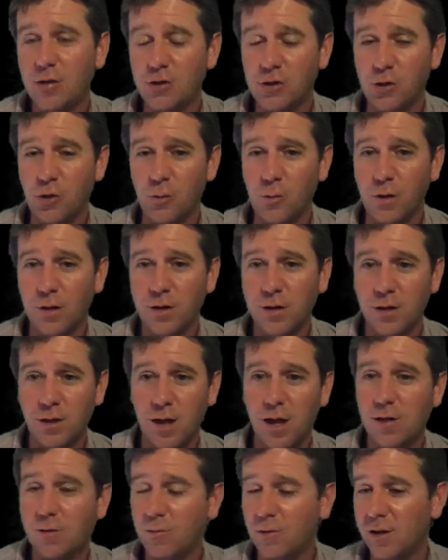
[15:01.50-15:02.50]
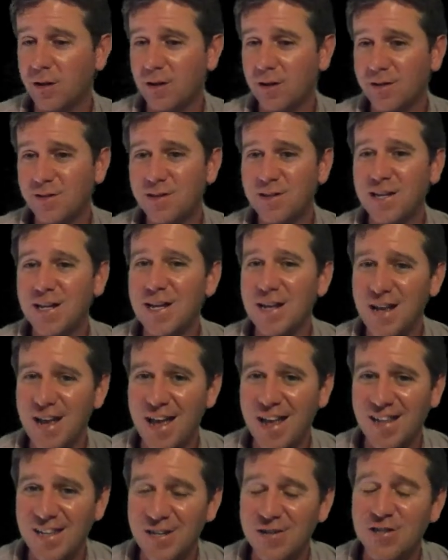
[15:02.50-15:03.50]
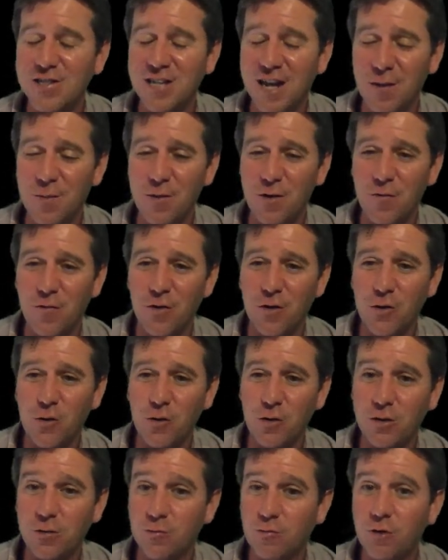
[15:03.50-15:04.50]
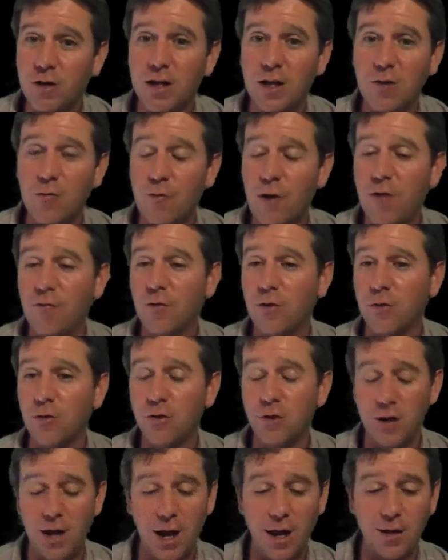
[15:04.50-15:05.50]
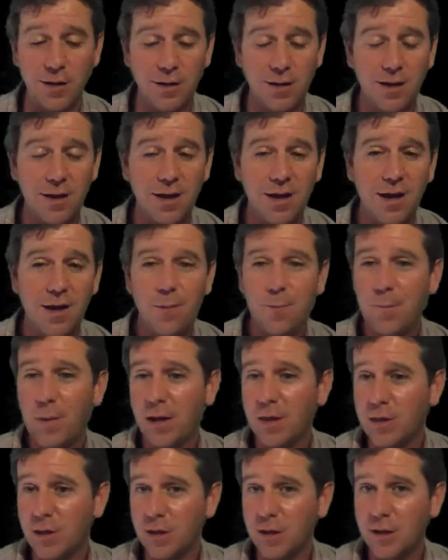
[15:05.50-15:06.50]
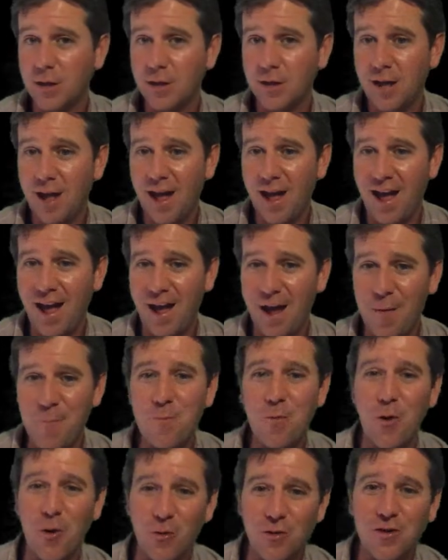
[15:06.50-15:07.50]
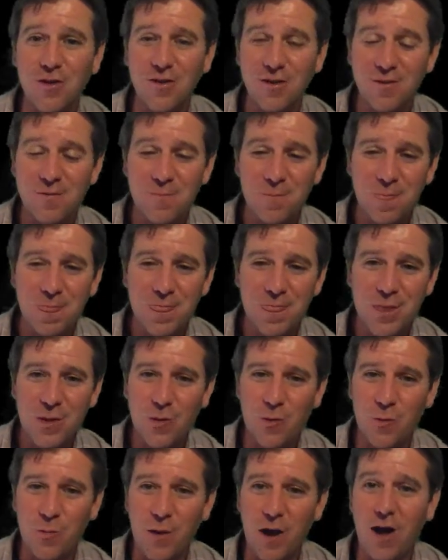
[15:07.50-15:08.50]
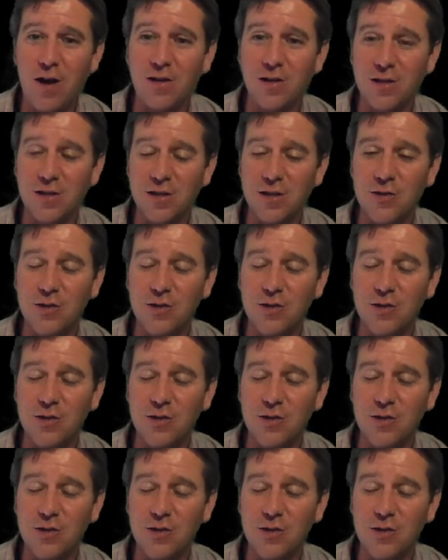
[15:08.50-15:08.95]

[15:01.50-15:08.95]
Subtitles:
genomics, as we'll see in a later segment of our course, really revolutionized by this approach to biology, this